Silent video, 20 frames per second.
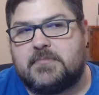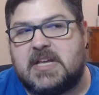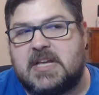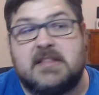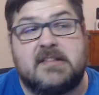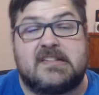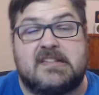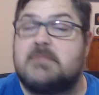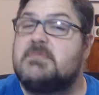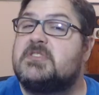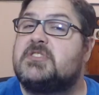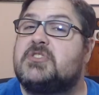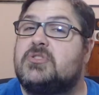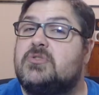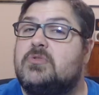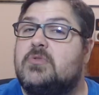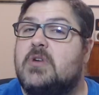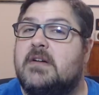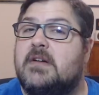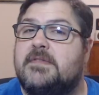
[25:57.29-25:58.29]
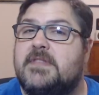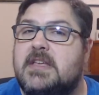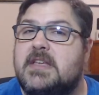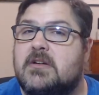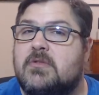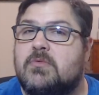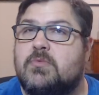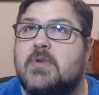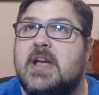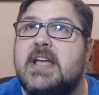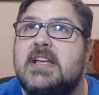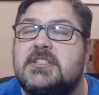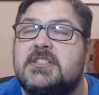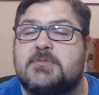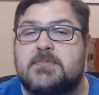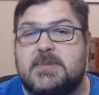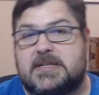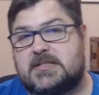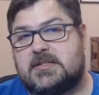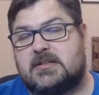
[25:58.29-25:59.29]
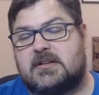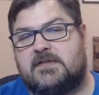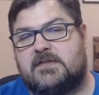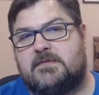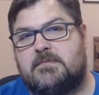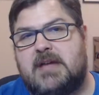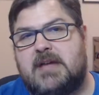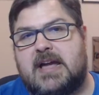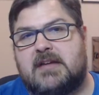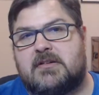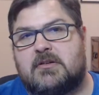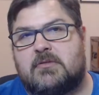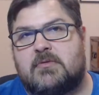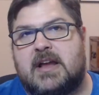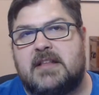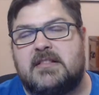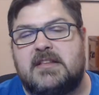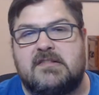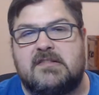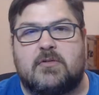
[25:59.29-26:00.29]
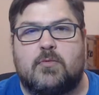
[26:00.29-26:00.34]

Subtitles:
And the same is true of the arrangement of matter, right? These are